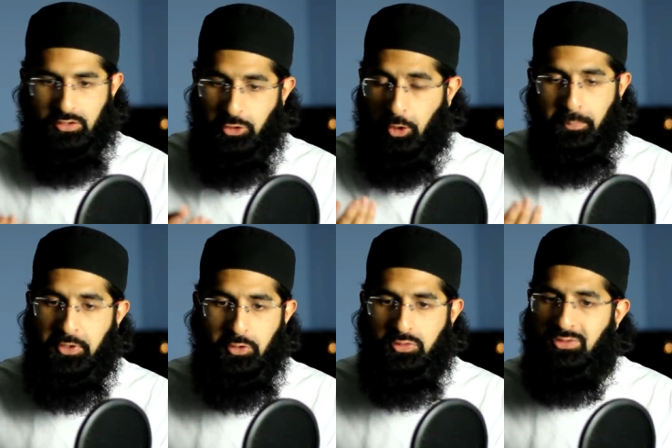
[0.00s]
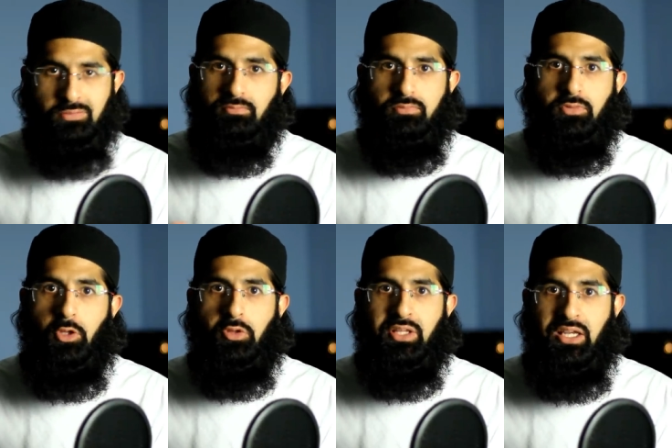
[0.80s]
Top news,
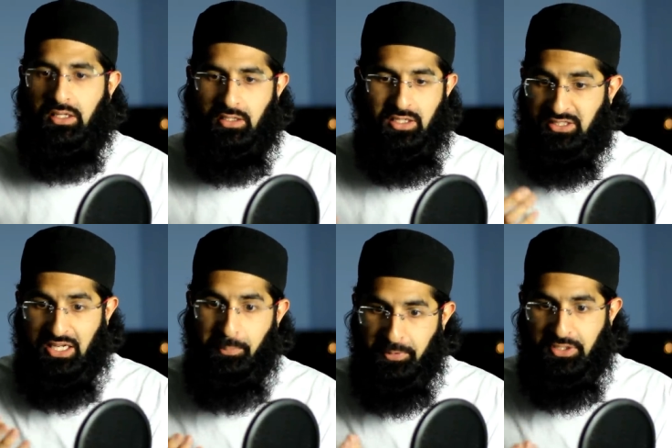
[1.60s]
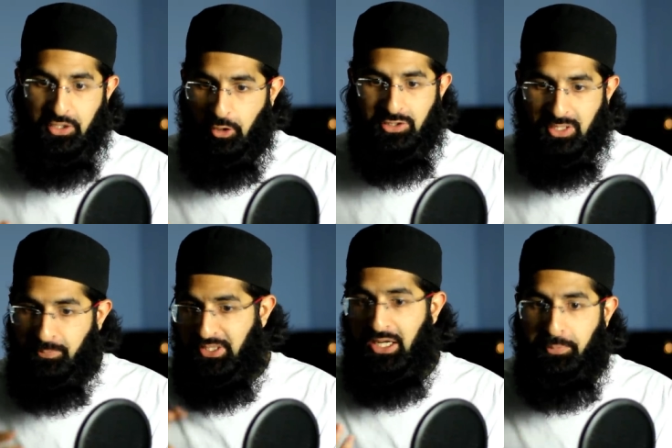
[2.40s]
not there. Celebrity gossip,
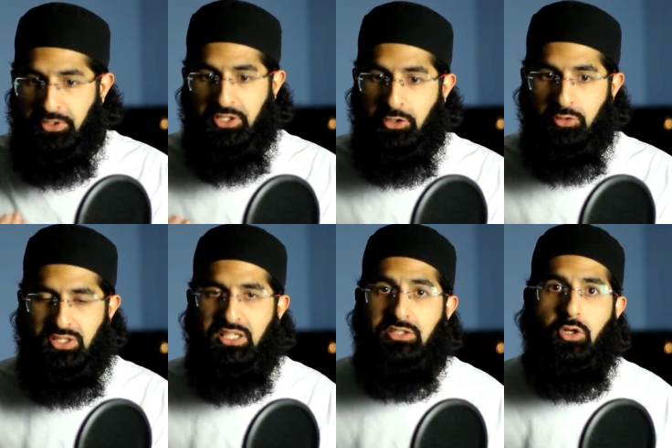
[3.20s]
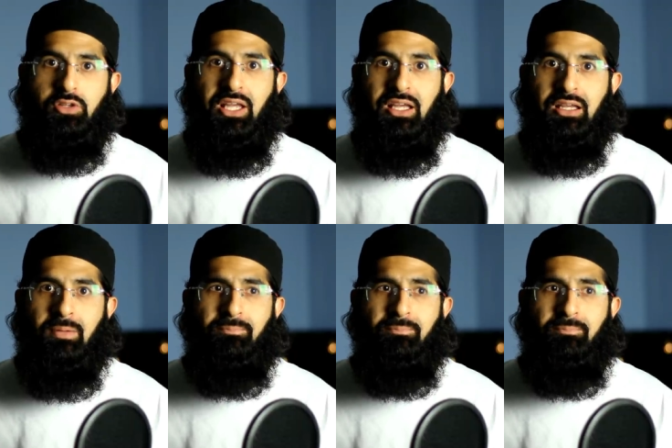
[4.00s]
celebrity news, he's not there.